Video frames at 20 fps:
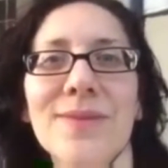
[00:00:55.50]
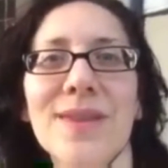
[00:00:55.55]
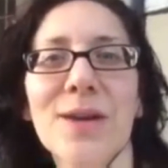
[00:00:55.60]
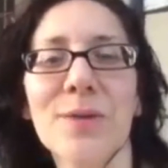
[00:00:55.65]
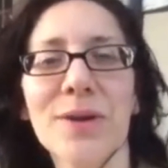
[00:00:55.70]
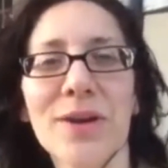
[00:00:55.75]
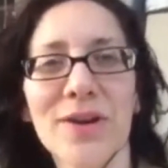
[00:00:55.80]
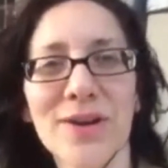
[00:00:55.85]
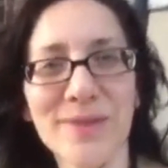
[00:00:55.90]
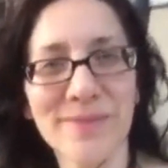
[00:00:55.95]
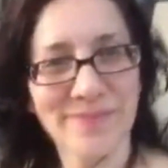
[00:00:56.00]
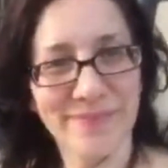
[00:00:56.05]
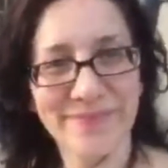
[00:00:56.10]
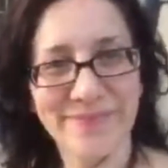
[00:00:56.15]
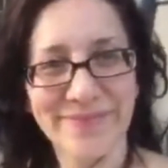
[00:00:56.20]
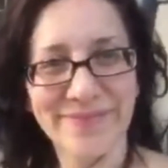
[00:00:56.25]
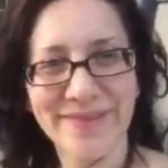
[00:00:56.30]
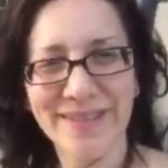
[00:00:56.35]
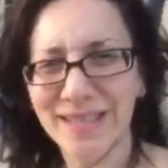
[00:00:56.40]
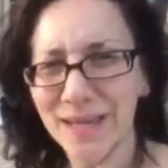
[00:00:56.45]
there we are.
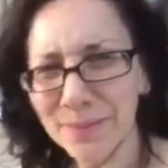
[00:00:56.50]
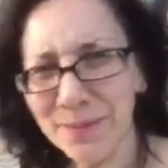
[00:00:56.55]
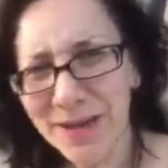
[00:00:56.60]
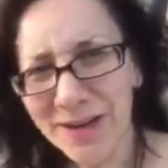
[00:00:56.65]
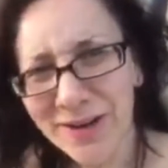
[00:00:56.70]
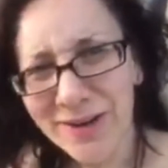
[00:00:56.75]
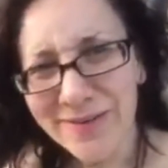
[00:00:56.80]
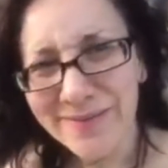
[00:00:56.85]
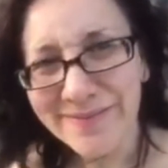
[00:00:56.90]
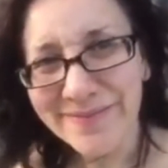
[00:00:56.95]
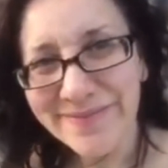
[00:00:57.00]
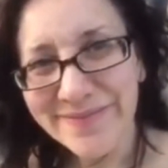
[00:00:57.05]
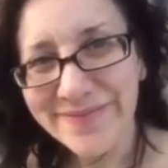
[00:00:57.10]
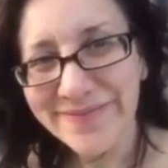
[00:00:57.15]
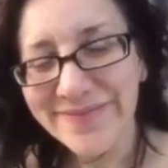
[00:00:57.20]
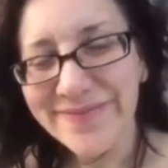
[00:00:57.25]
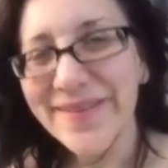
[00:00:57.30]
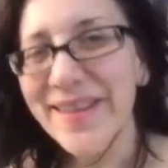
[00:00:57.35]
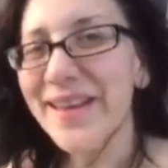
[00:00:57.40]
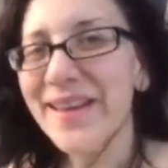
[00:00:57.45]
Is that better?
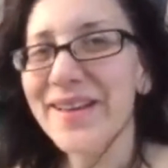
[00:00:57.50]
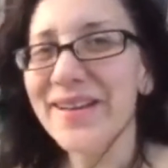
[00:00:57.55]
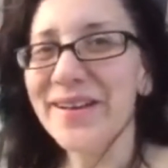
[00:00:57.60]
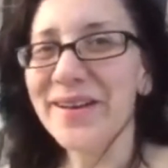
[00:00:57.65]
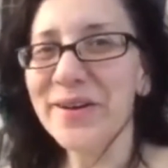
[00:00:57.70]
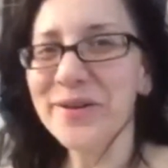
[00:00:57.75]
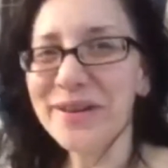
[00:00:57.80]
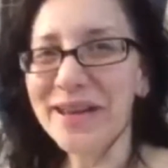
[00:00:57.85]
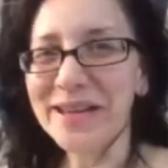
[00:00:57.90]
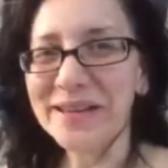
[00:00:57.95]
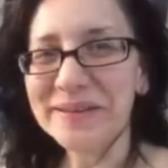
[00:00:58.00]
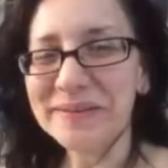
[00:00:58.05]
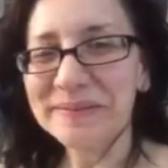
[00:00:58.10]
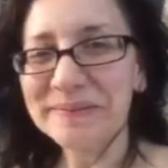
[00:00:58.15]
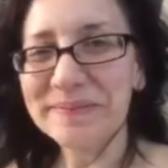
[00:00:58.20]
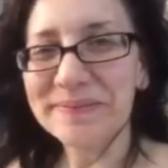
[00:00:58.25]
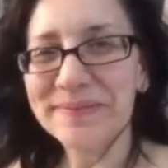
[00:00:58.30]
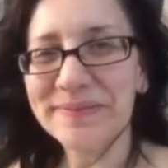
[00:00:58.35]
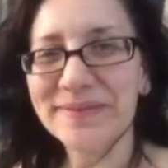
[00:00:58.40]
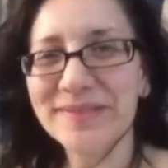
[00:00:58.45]
Okay.
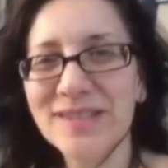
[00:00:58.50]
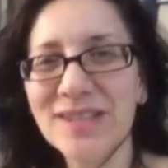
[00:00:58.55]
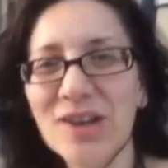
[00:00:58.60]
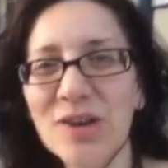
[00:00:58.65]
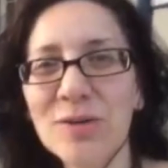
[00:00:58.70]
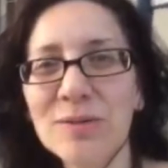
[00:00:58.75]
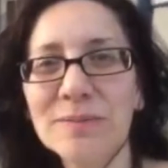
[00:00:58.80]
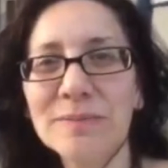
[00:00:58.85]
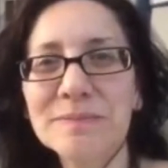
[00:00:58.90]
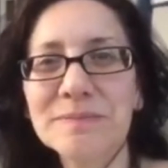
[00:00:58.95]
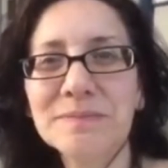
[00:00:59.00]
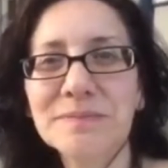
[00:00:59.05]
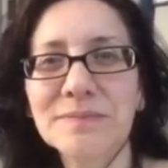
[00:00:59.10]
So